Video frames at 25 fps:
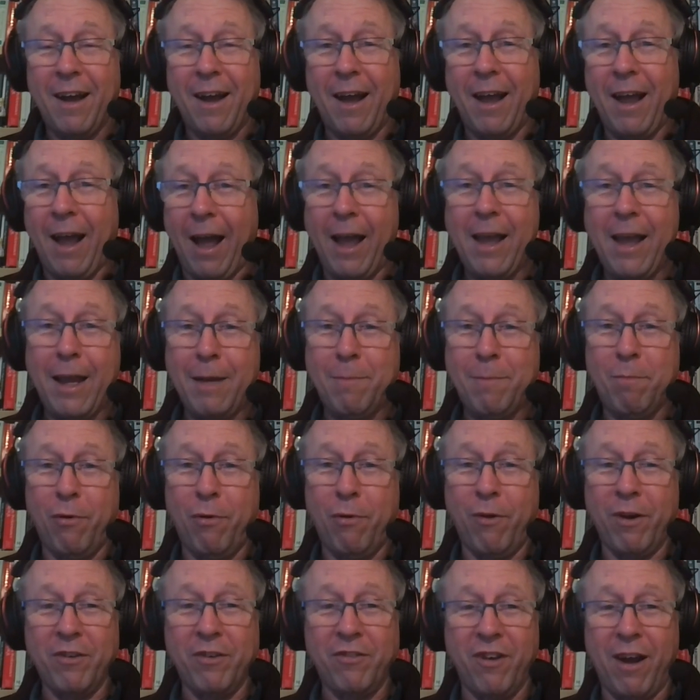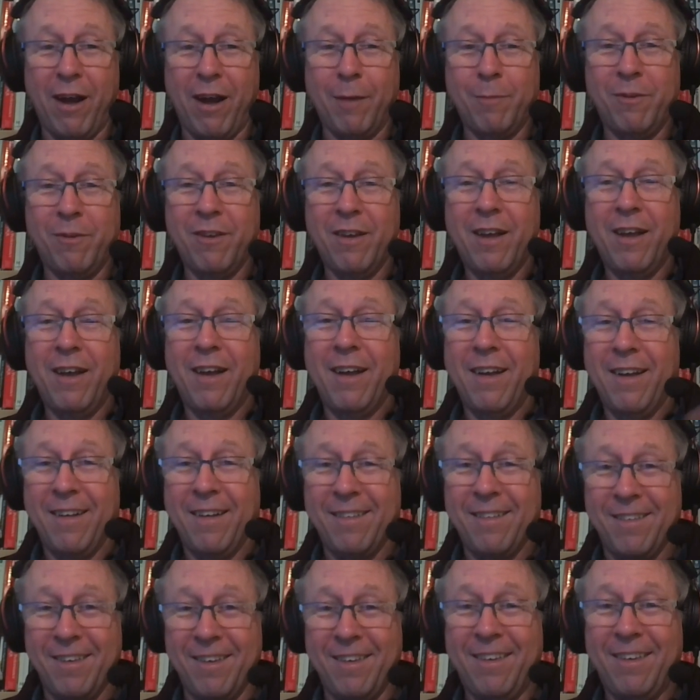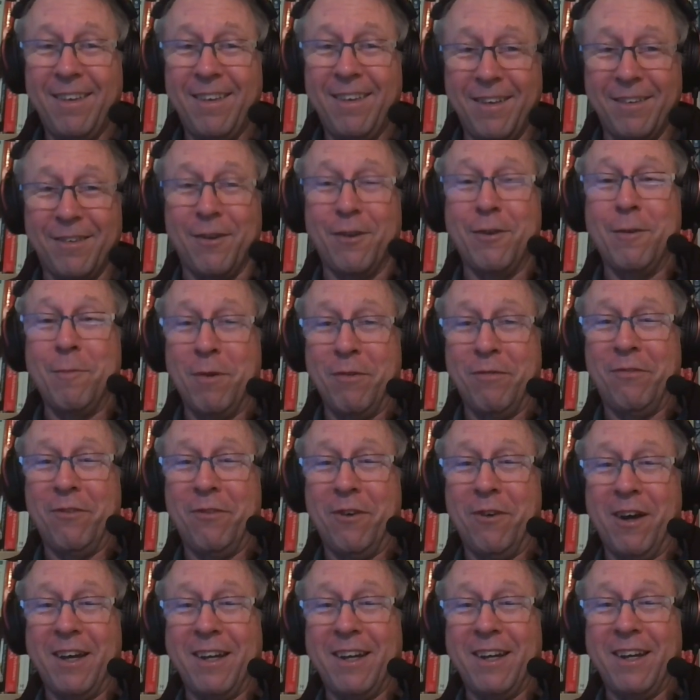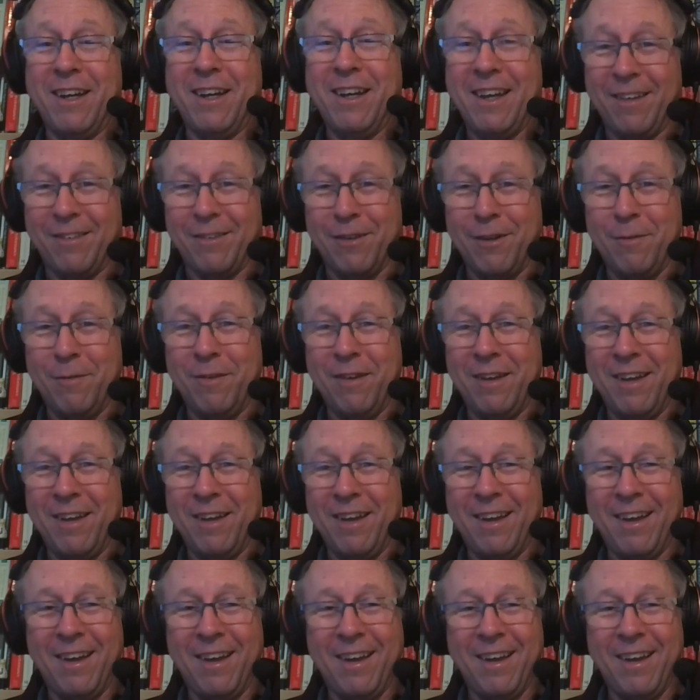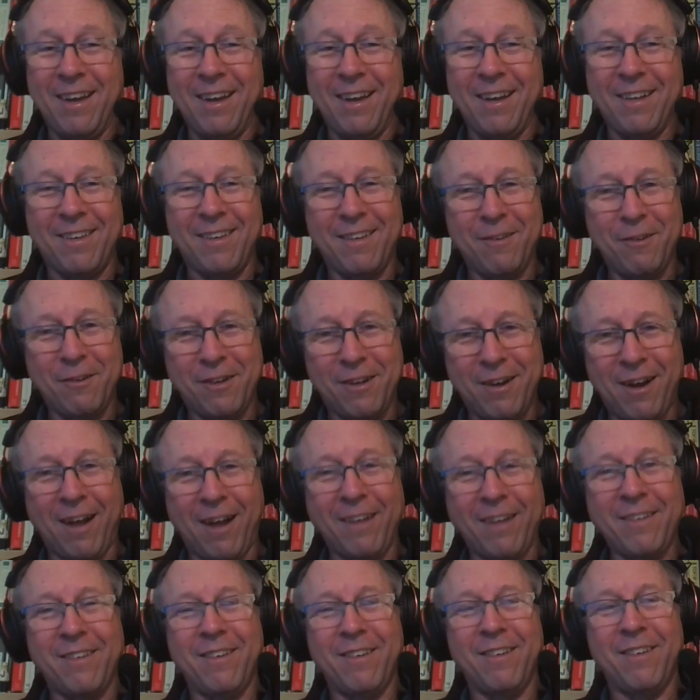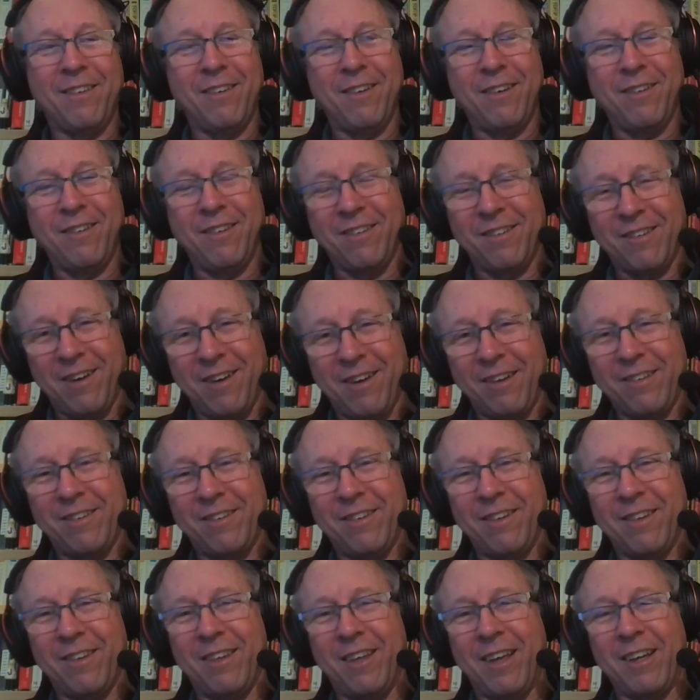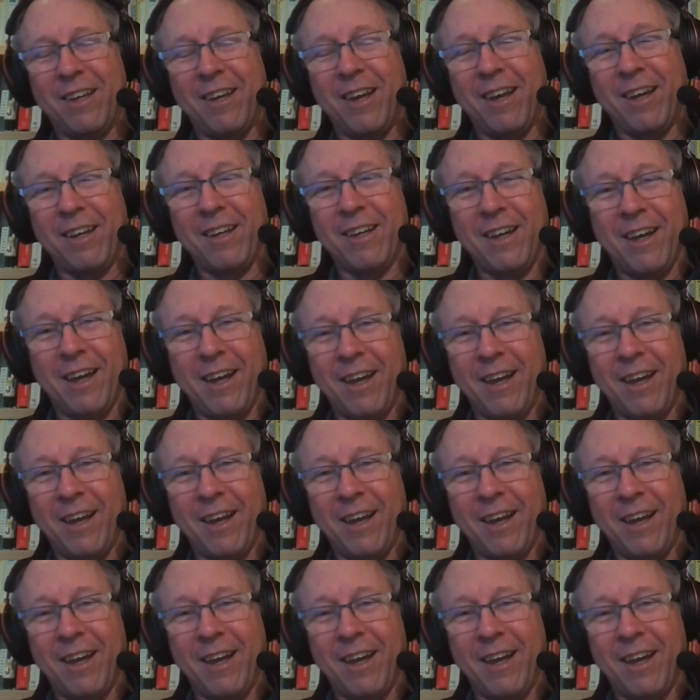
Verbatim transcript: I, I hate boring jobs. This is going to be fun. It's going to, it's constant decisions, constant thinking,